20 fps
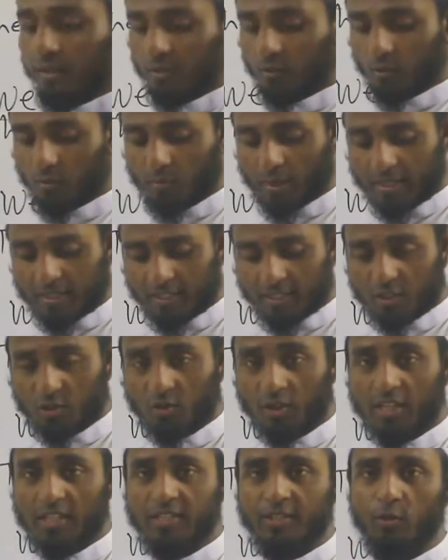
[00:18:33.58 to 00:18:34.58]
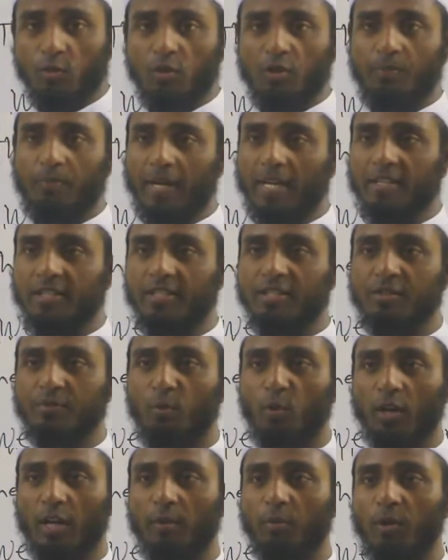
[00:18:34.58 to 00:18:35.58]
so my dear students, you will practice
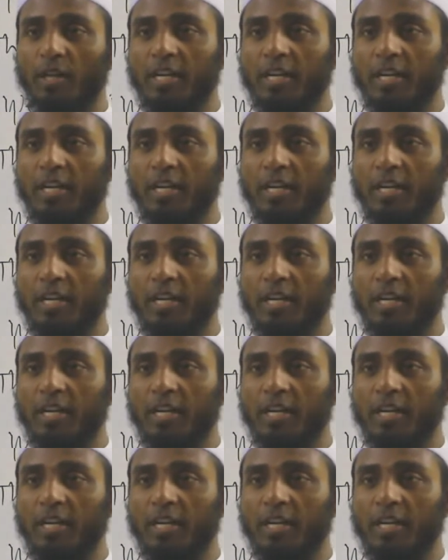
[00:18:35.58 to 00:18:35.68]
more and